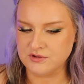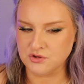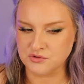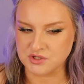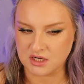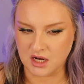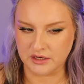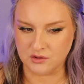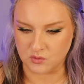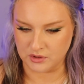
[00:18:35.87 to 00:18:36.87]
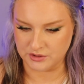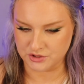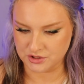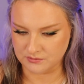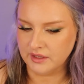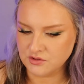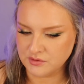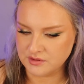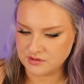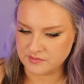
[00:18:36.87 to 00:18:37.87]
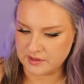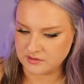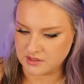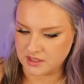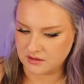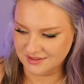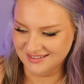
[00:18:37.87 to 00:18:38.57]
used to cut an orange. That's what this smells like.